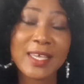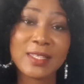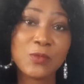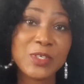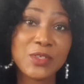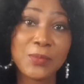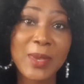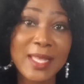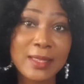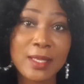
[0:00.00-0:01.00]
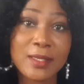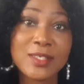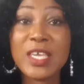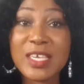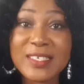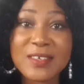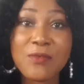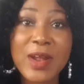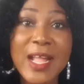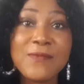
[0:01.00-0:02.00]
together with your partner so that
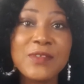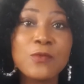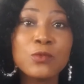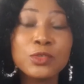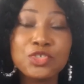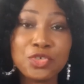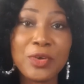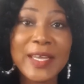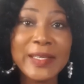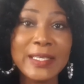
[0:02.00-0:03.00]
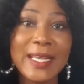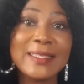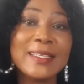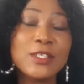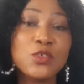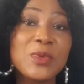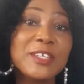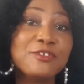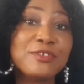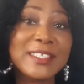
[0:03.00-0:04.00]
it's arrived, they will join in then
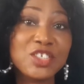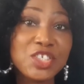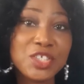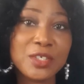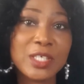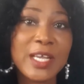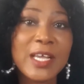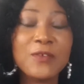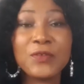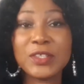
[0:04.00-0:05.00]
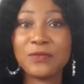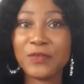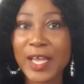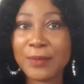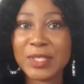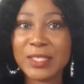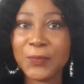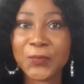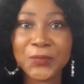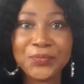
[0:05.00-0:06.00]
it will be a tradition for the
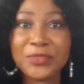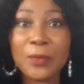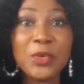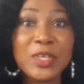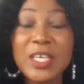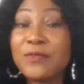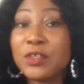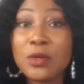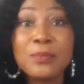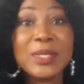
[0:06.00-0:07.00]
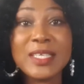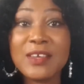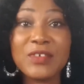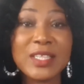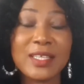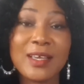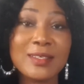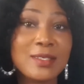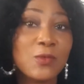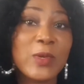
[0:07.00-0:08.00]
family. But if you don't believe
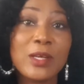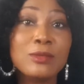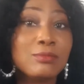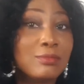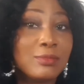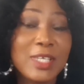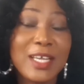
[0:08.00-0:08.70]
in that, well,